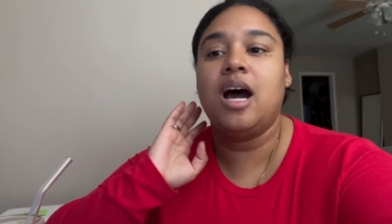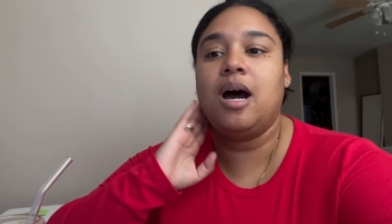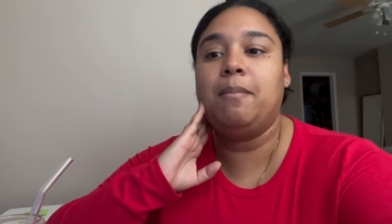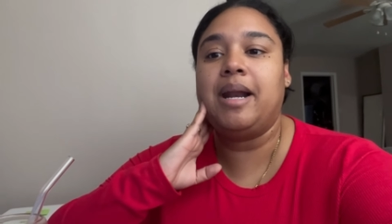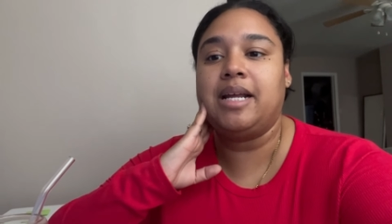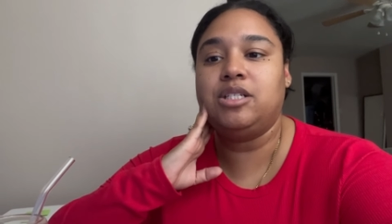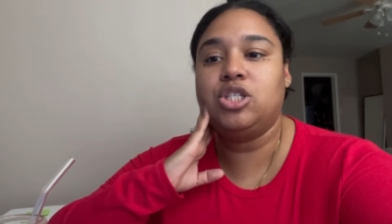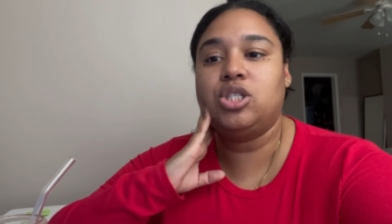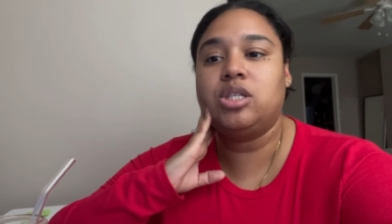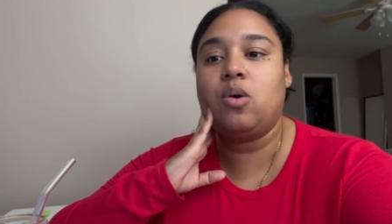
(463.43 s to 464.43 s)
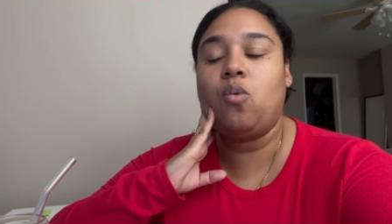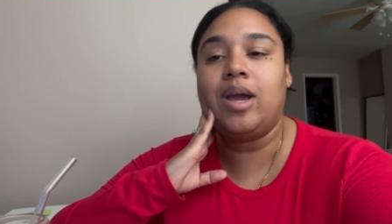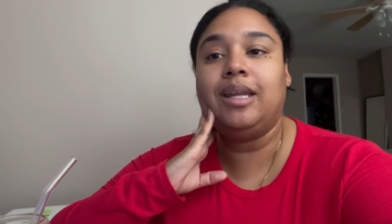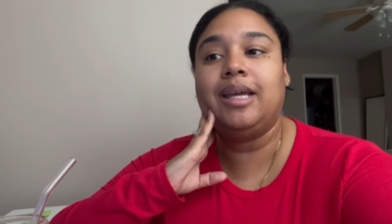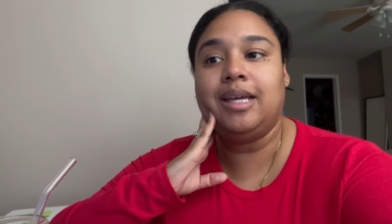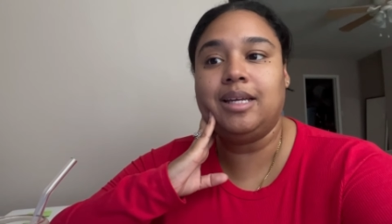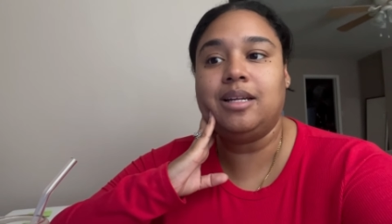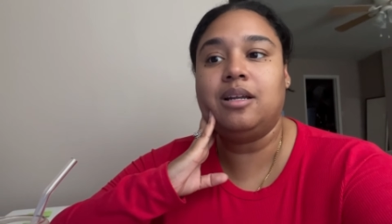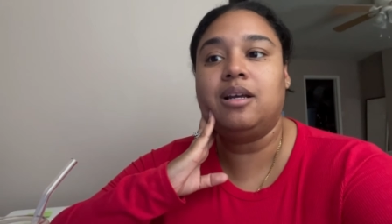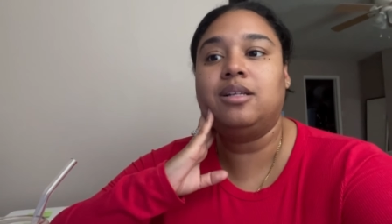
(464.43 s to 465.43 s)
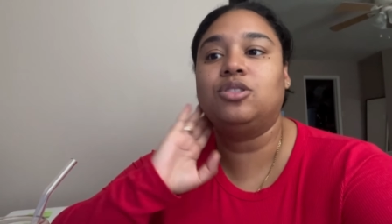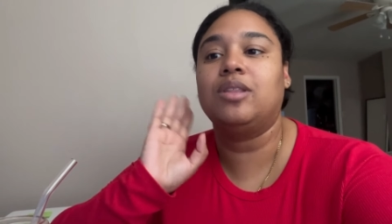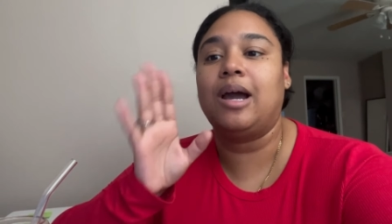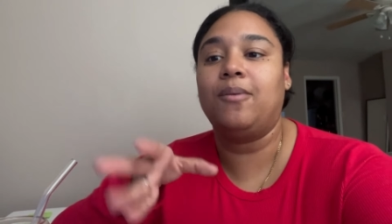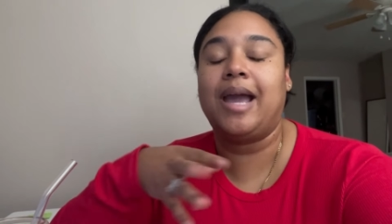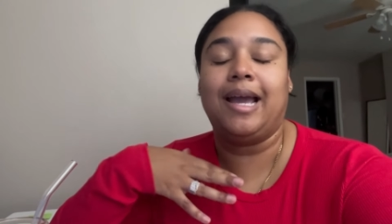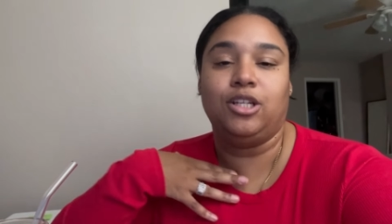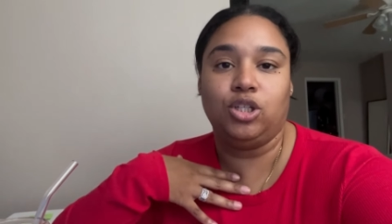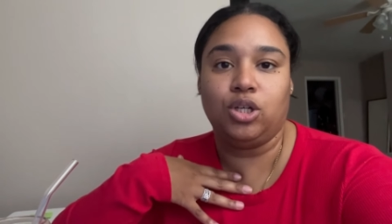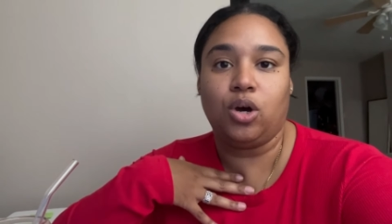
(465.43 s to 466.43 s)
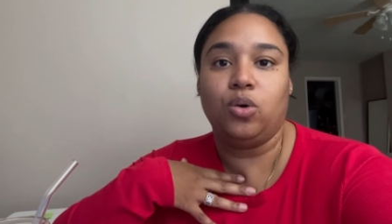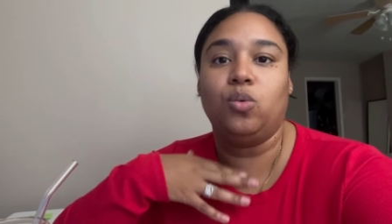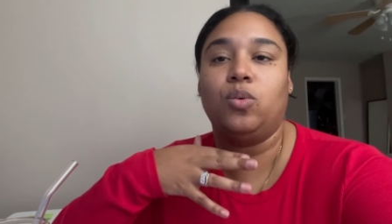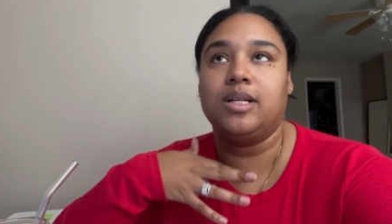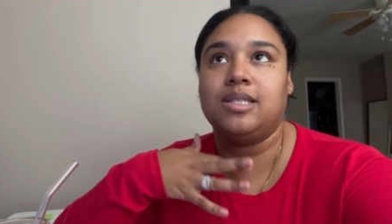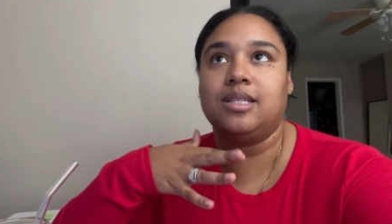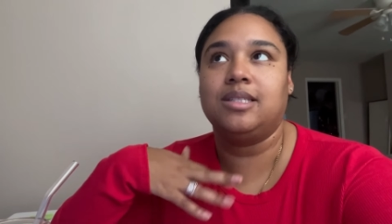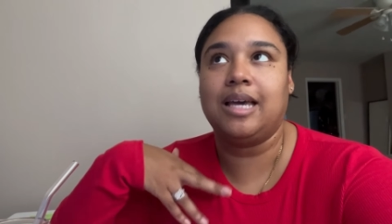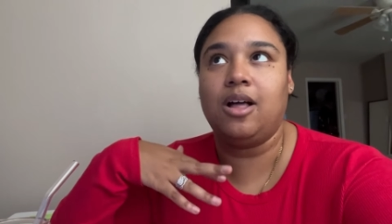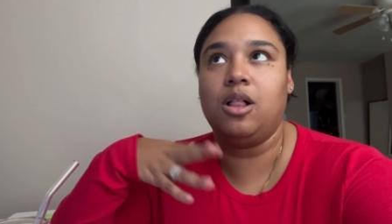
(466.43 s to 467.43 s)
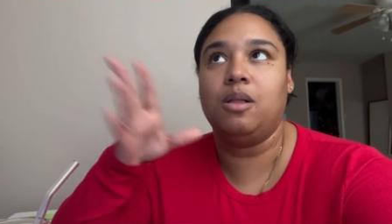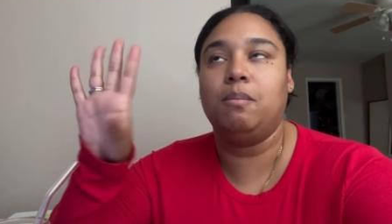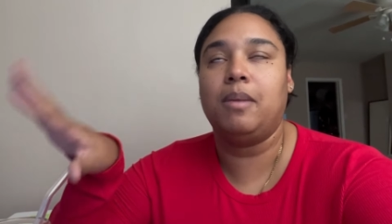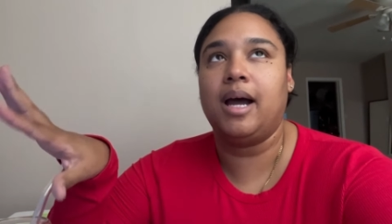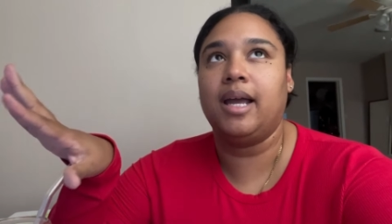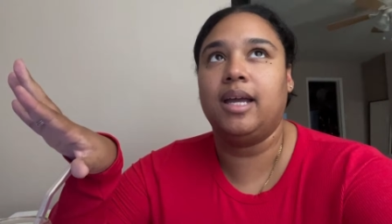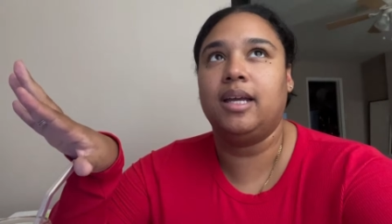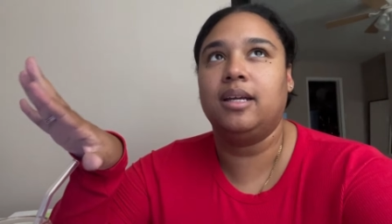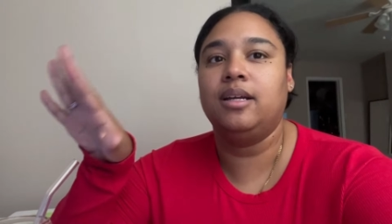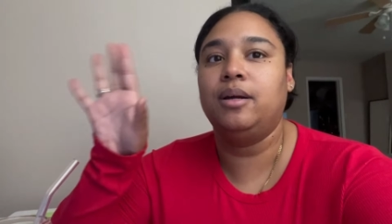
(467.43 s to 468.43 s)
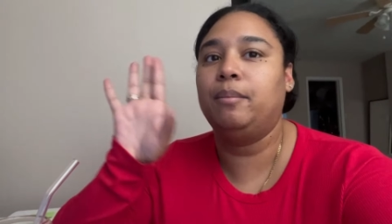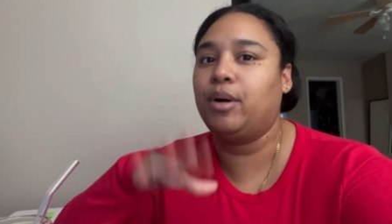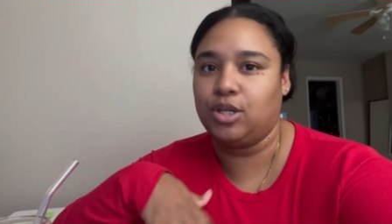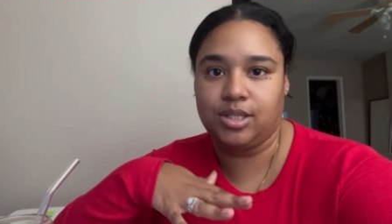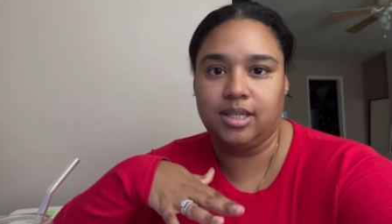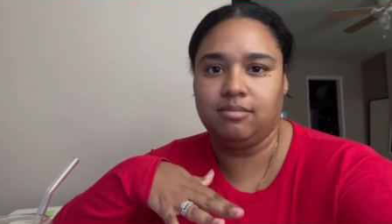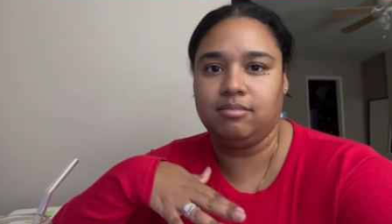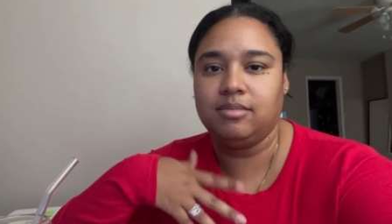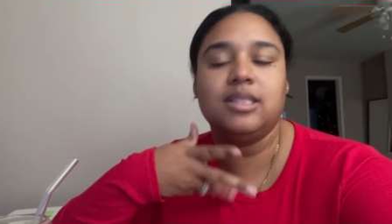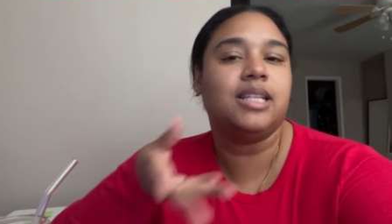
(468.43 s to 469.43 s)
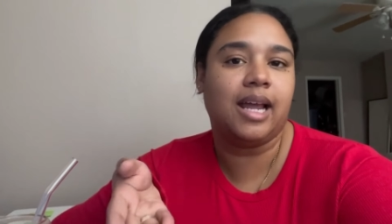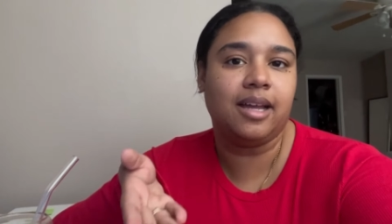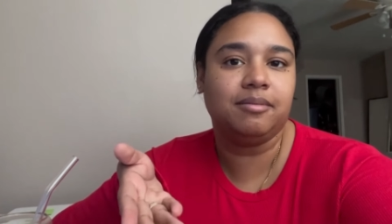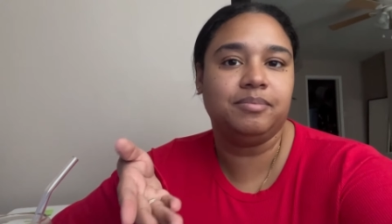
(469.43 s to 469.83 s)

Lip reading: But I just weighed in so that way I know what to tell my person today.